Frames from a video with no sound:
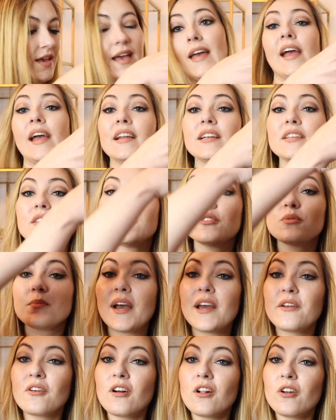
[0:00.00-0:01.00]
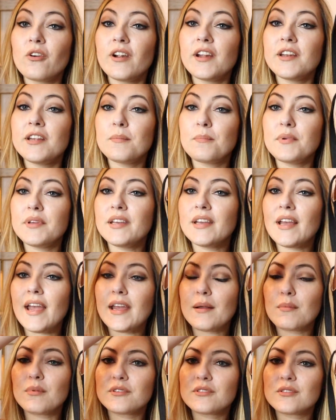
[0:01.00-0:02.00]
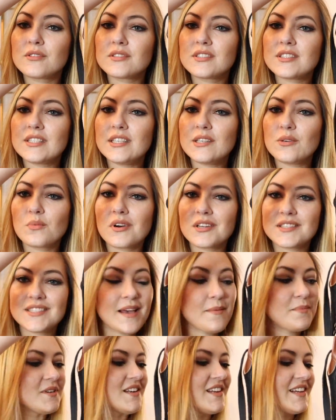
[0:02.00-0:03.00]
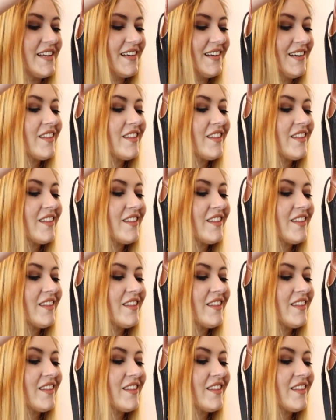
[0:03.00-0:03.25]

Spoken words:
And you might already be able to see what's happening.